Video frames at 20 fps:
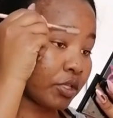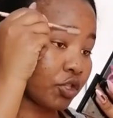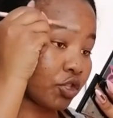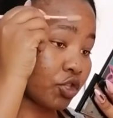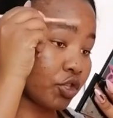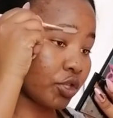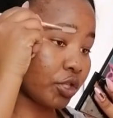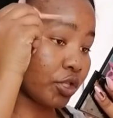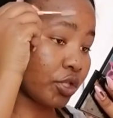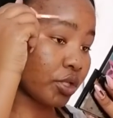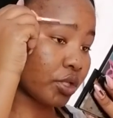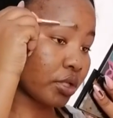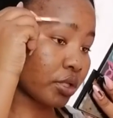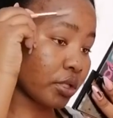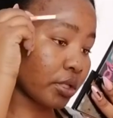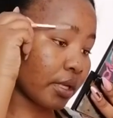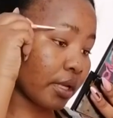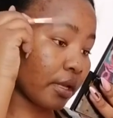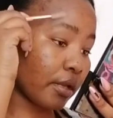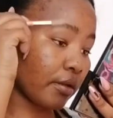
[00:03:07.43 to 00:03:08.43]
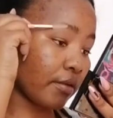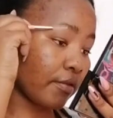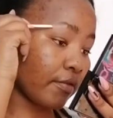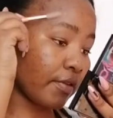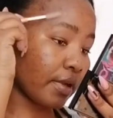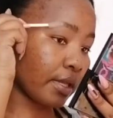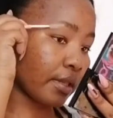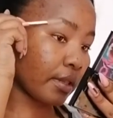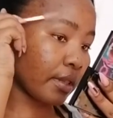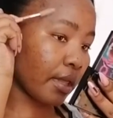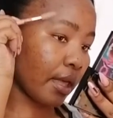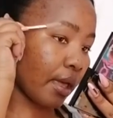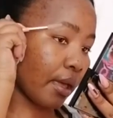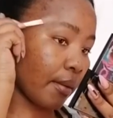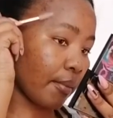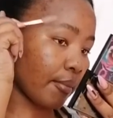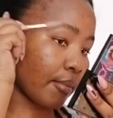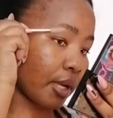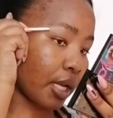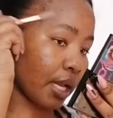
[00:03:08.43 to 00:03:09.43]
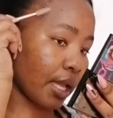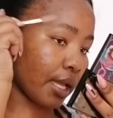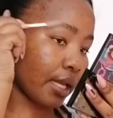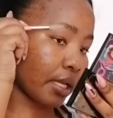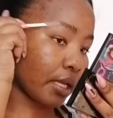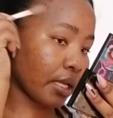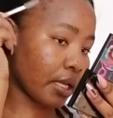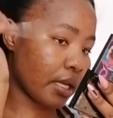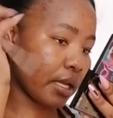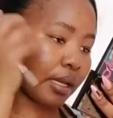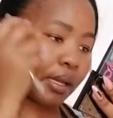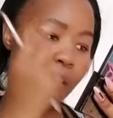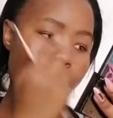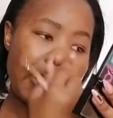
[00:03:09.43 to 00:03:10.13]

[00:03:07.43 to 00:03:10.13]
just giving them like